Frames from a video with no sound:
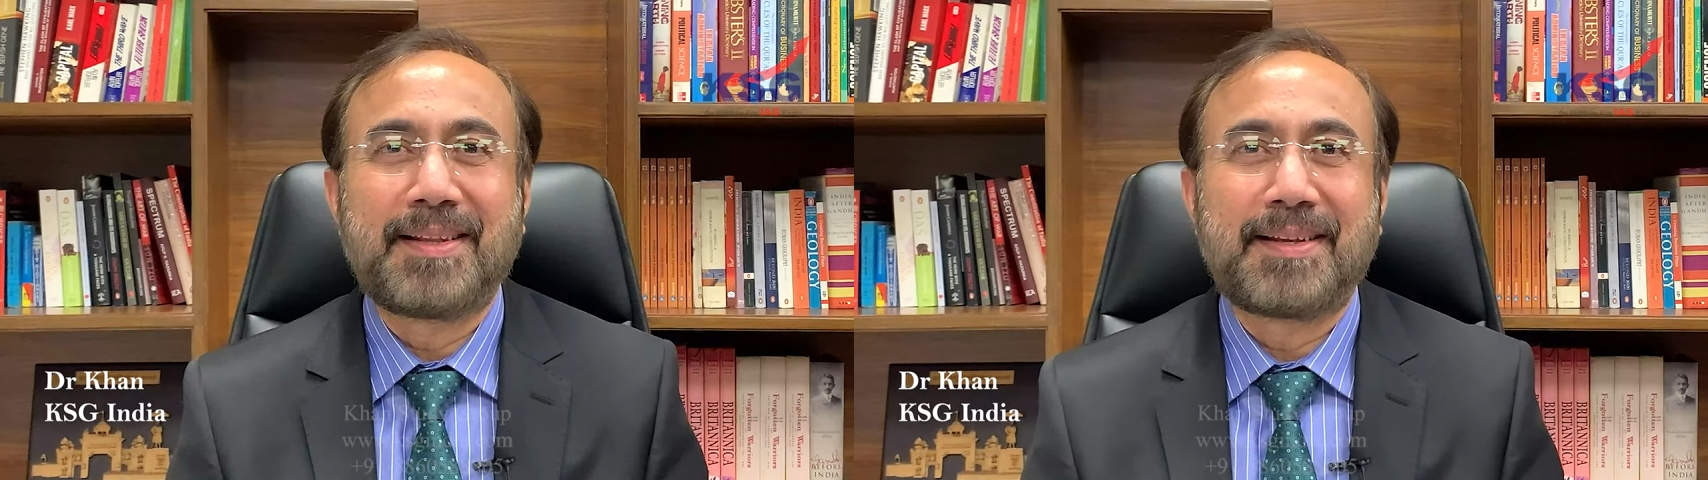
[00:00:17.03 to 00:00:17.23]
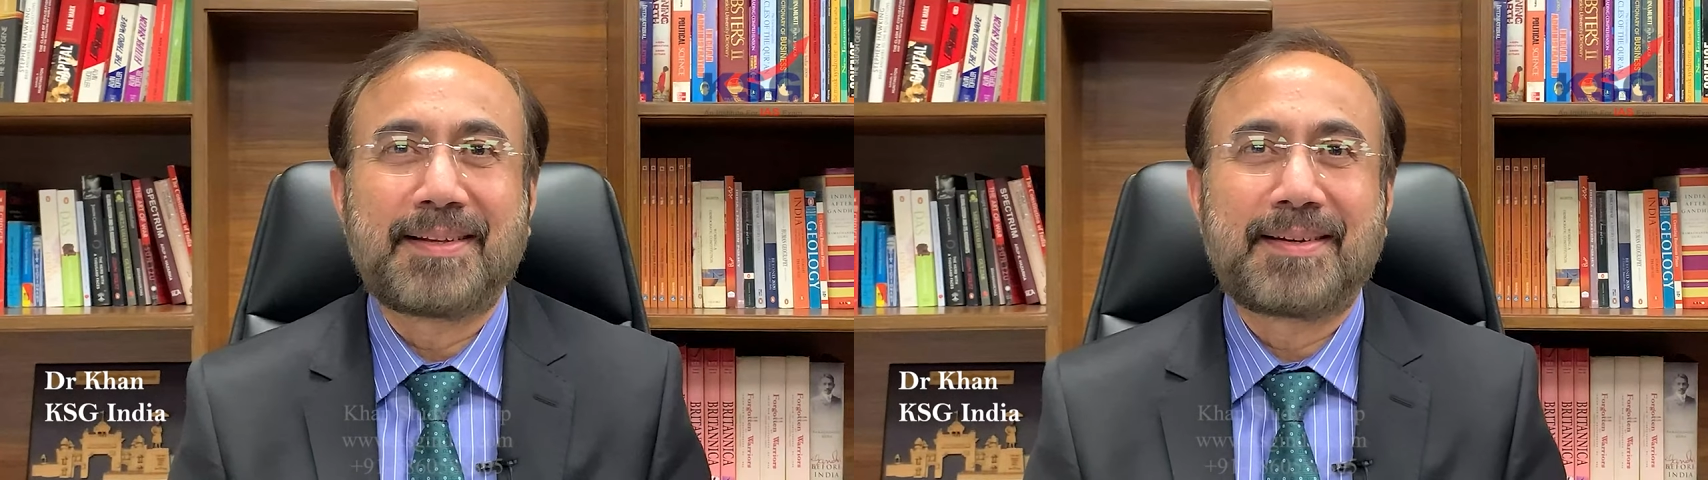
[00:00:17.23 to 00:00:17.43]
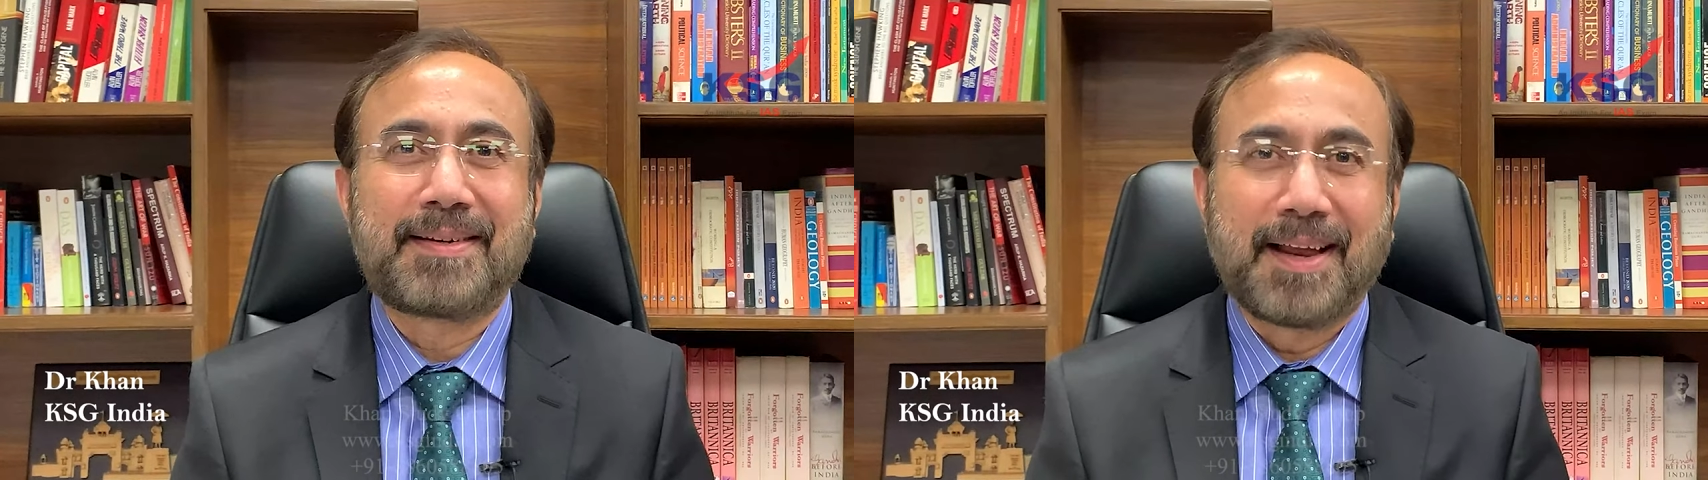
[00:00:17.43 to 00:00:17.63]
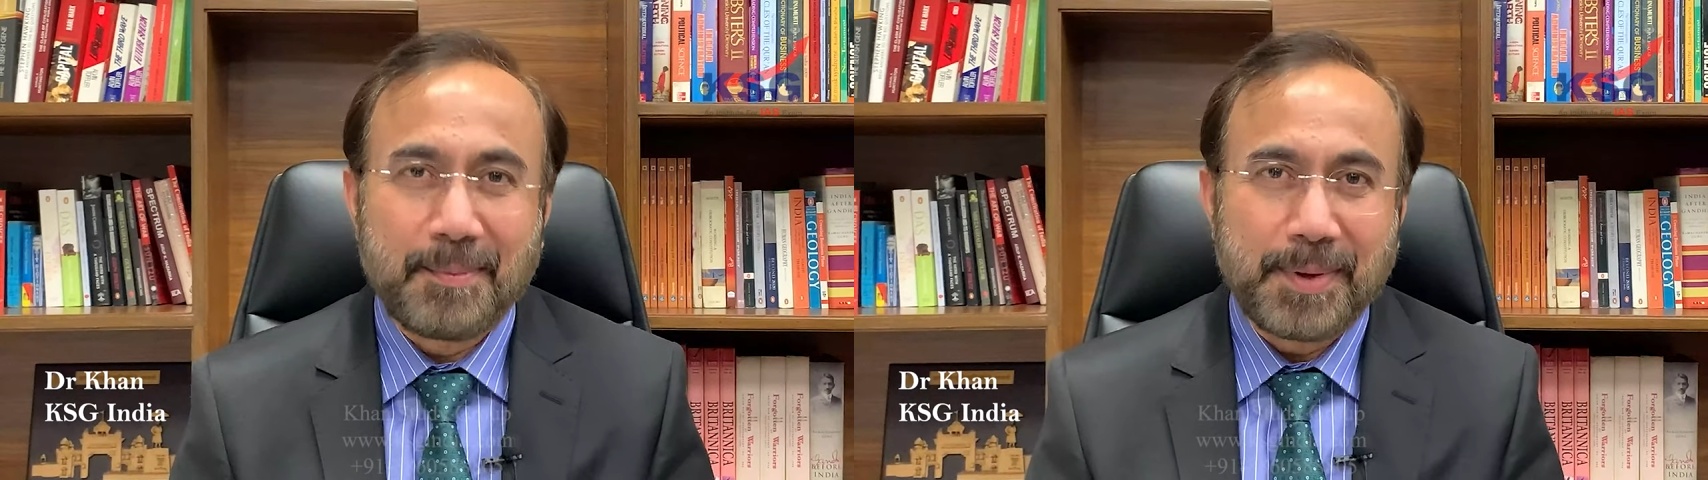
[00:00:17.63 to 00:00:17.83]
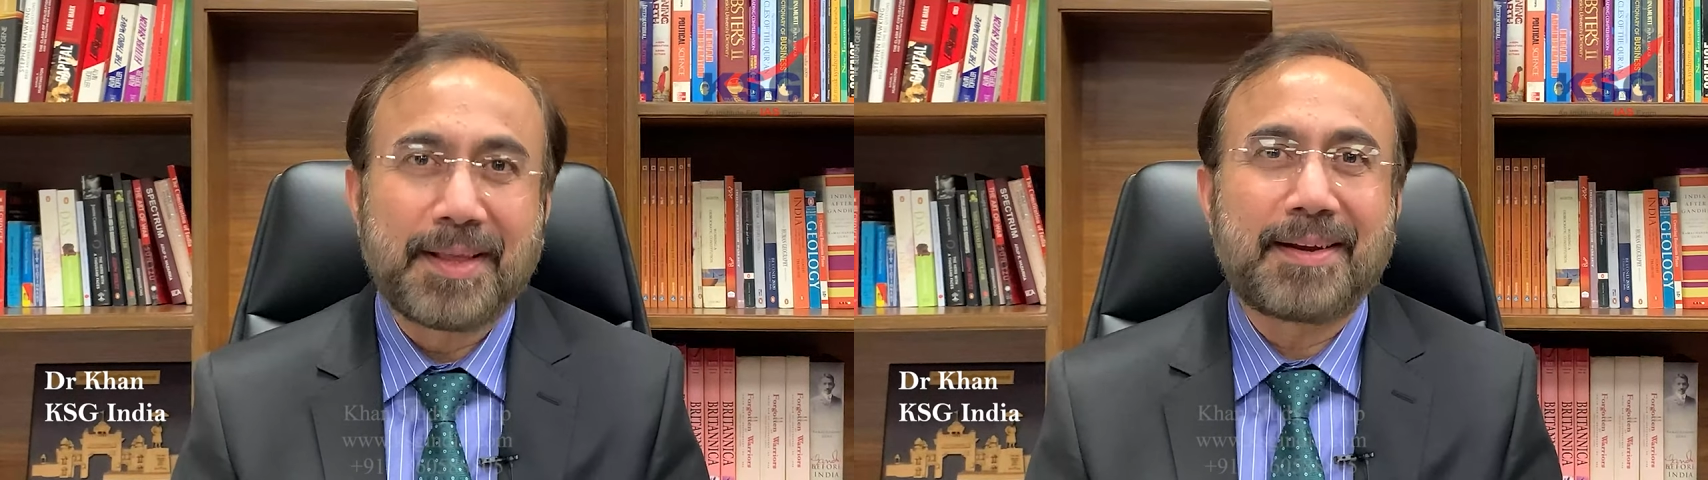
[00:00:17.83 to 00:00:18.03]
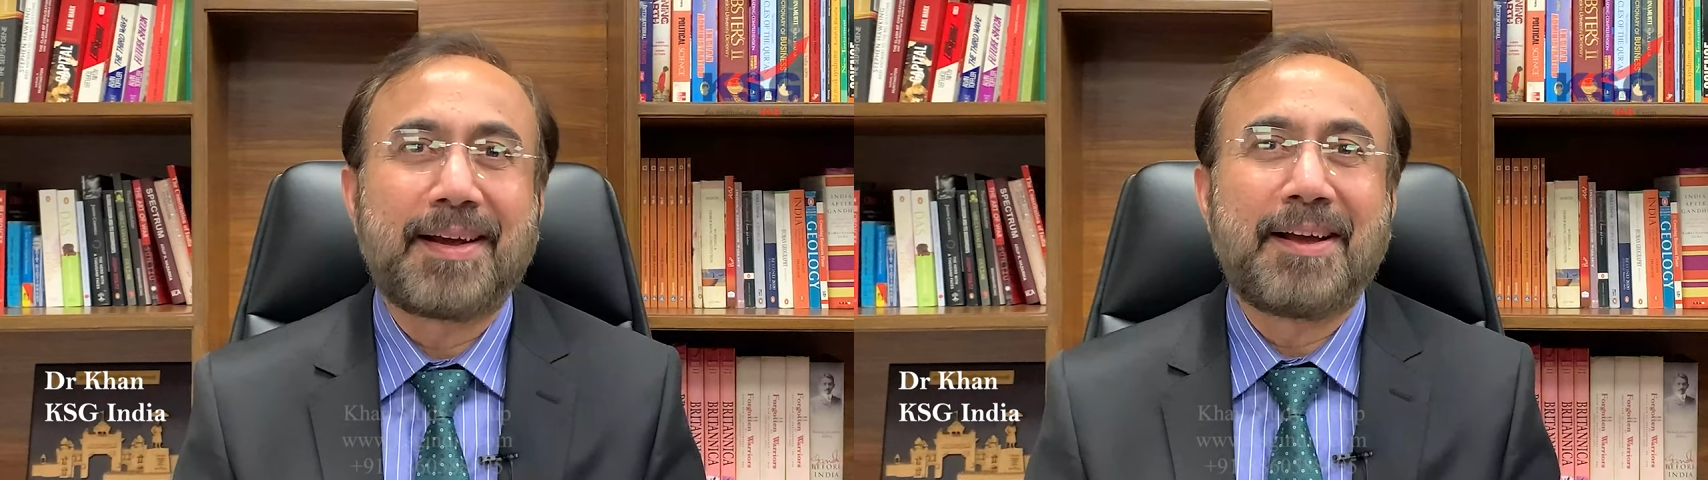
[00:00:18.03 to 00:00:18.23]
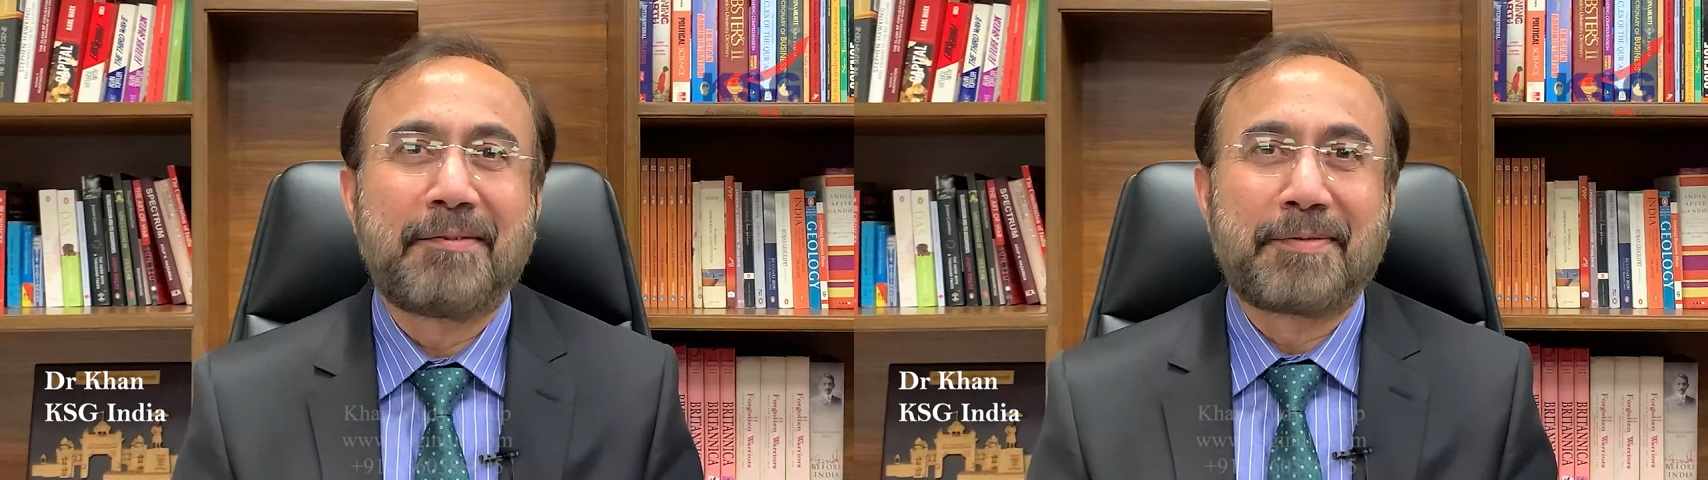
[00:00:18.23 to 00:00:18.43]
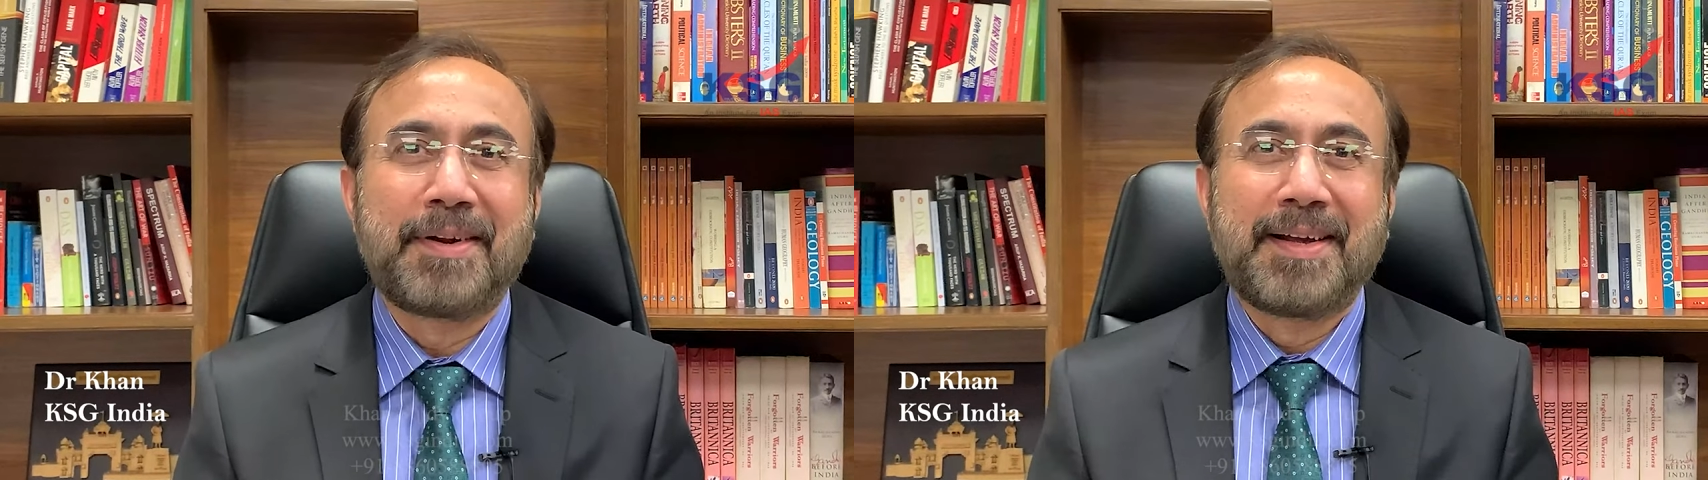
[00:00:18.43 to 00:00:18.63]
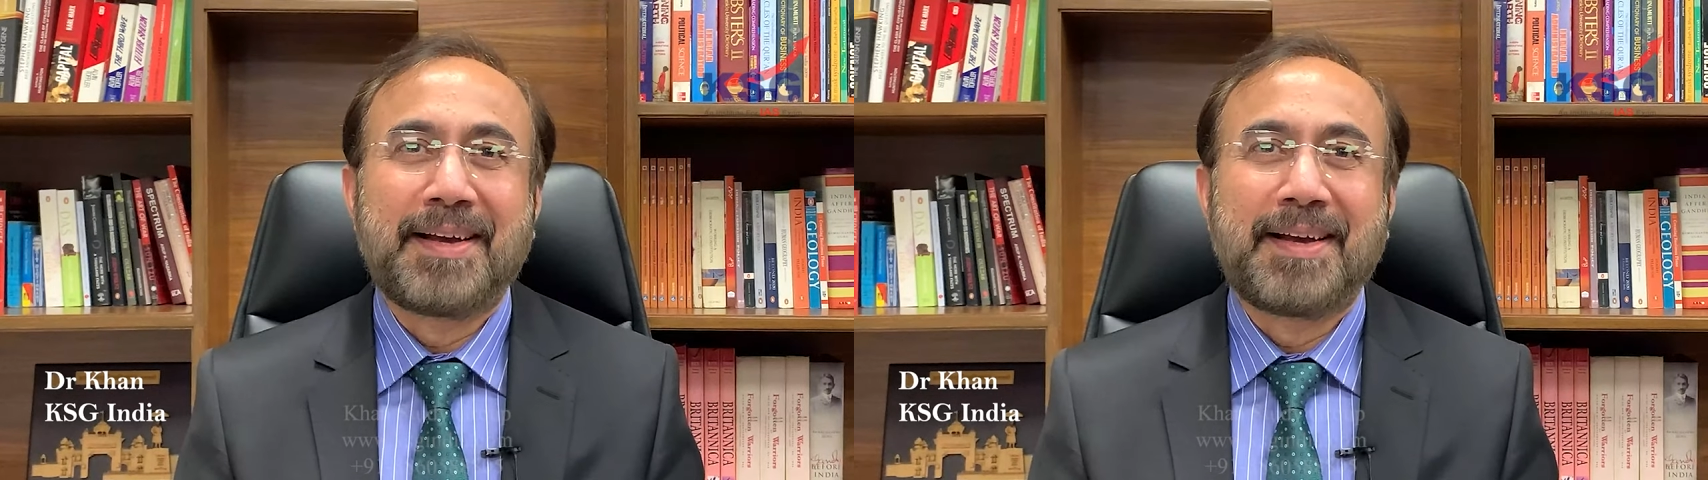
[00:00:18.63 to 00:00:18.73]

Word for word: they tell me that I have